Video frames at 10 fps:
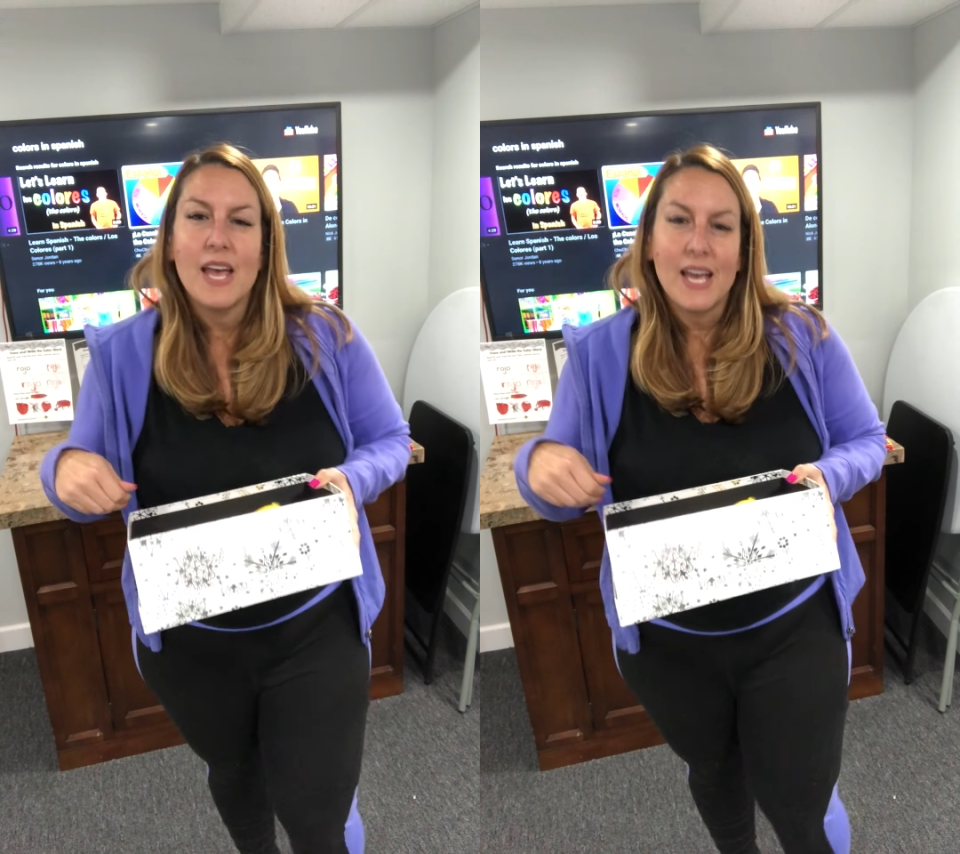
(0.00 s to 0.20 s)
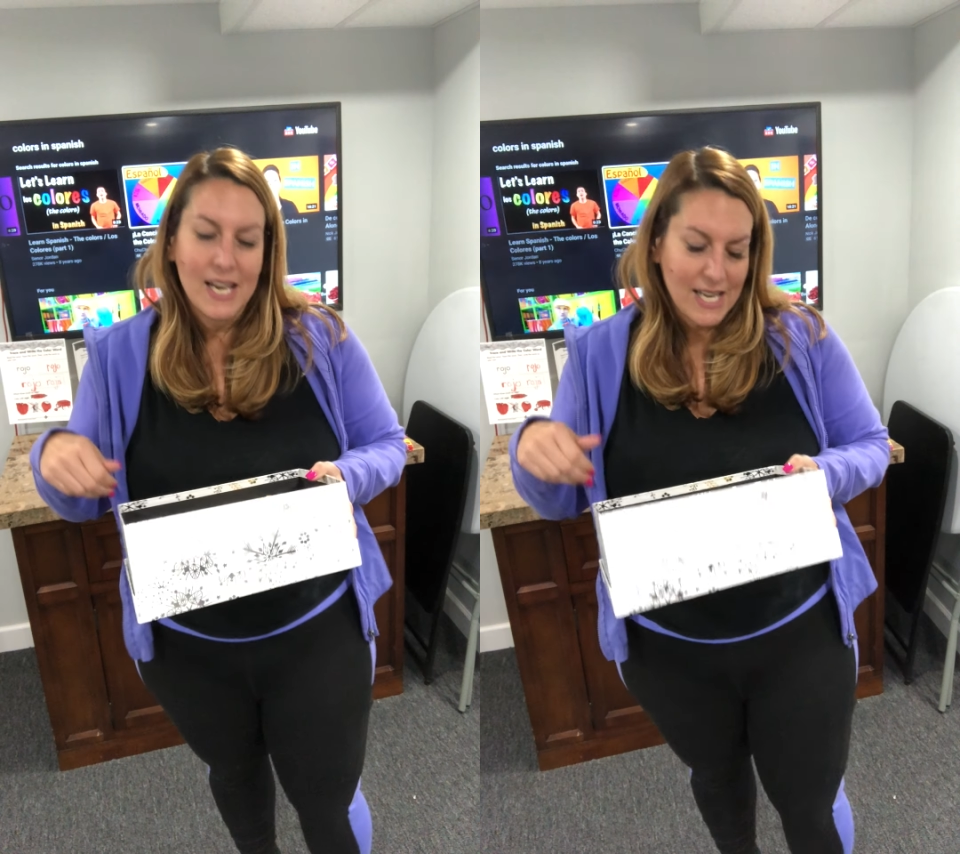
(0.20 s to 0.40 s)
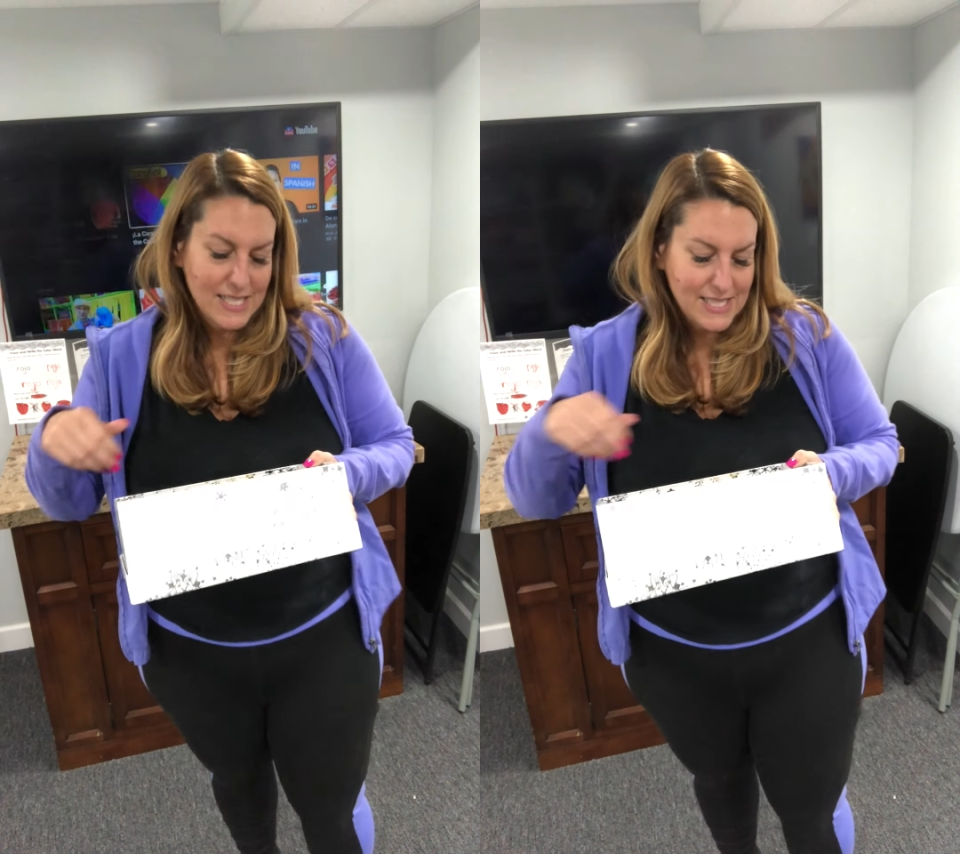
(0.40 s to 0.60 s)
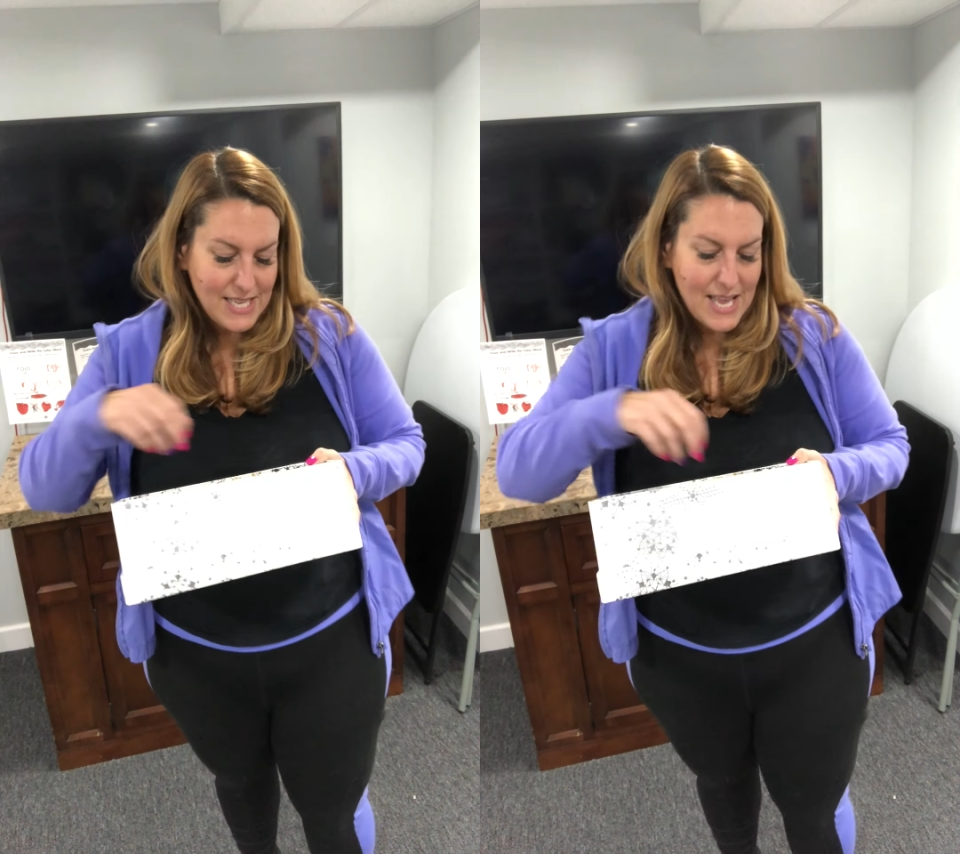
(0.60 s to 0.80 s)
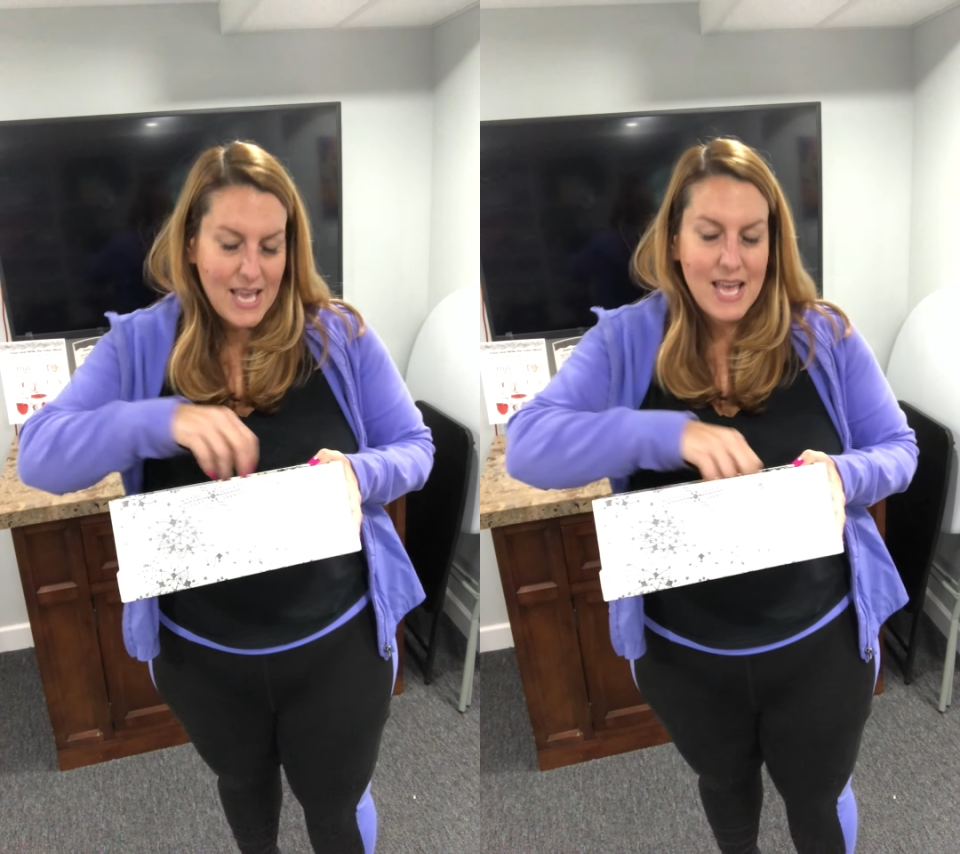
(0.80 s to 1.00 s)
and I
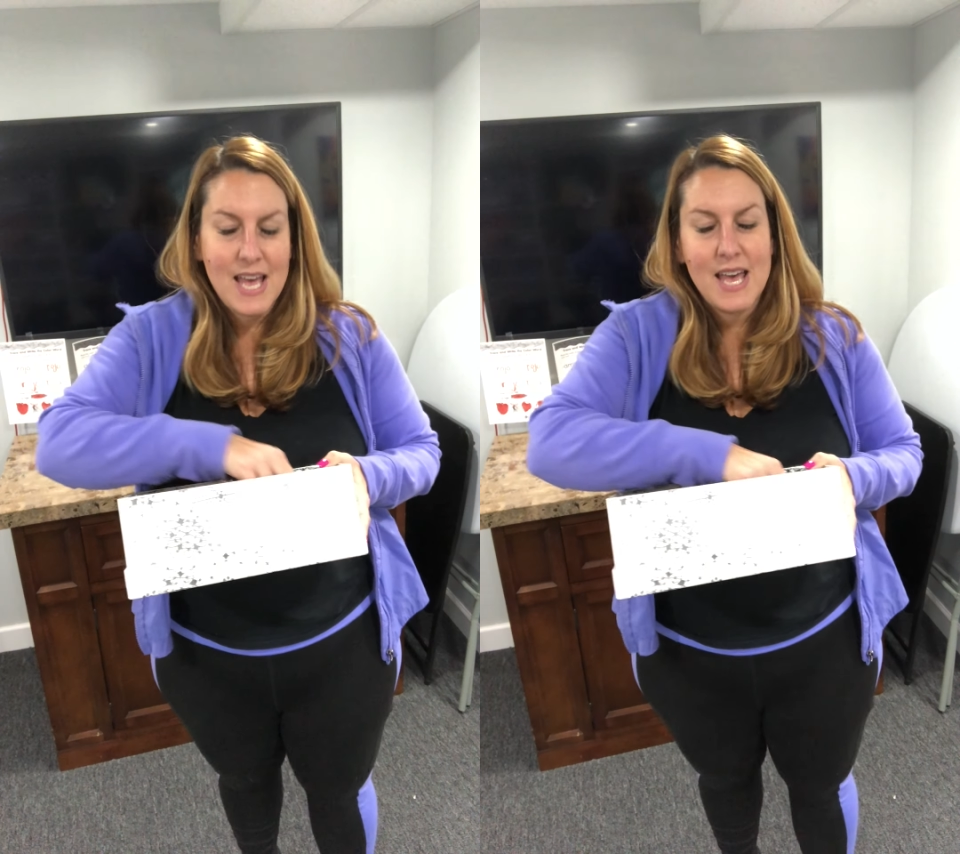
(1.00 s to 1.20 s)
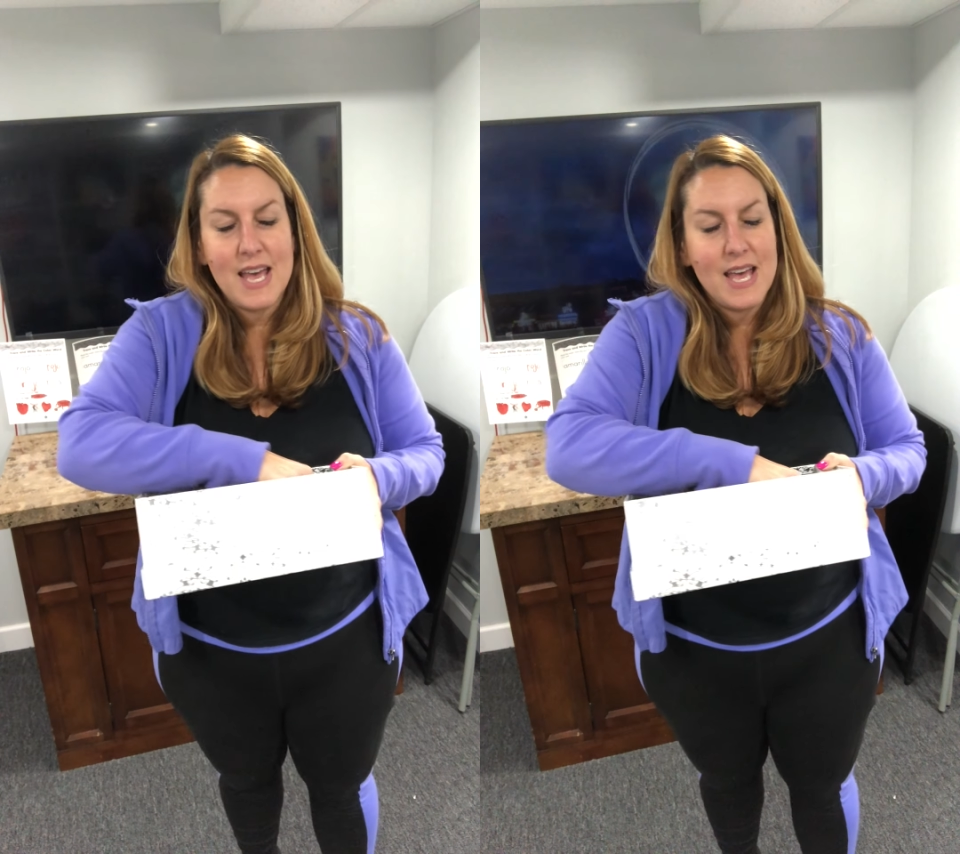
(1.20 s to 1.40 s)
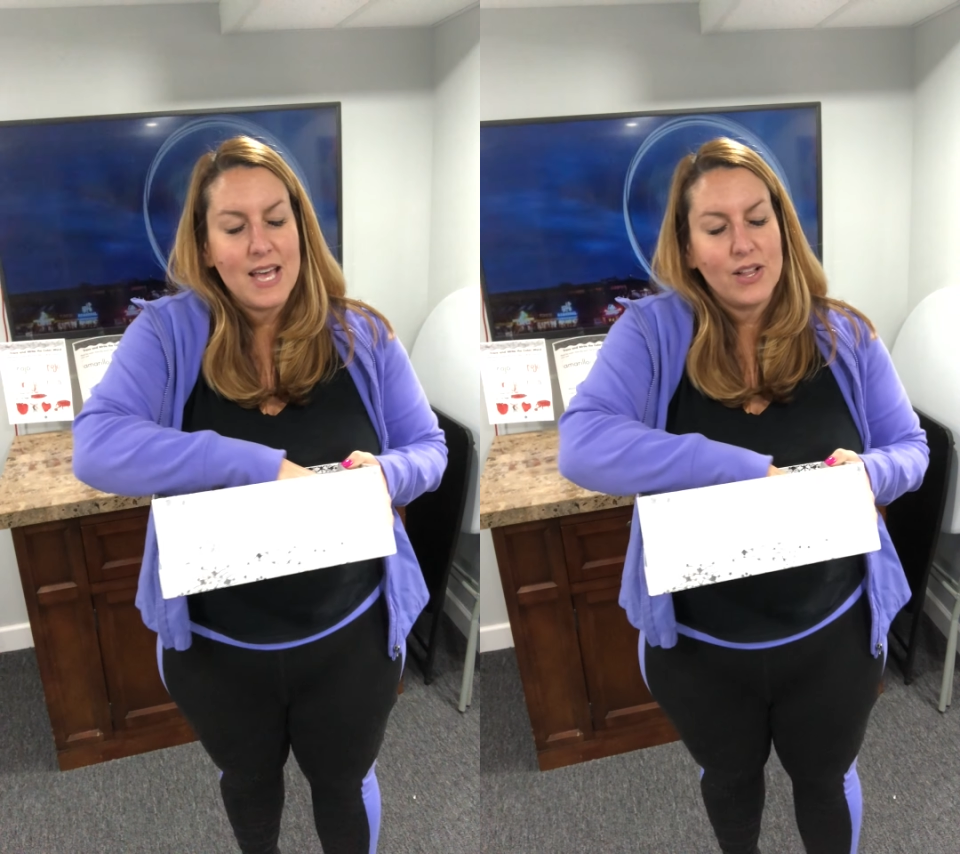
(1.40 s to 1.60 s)
say,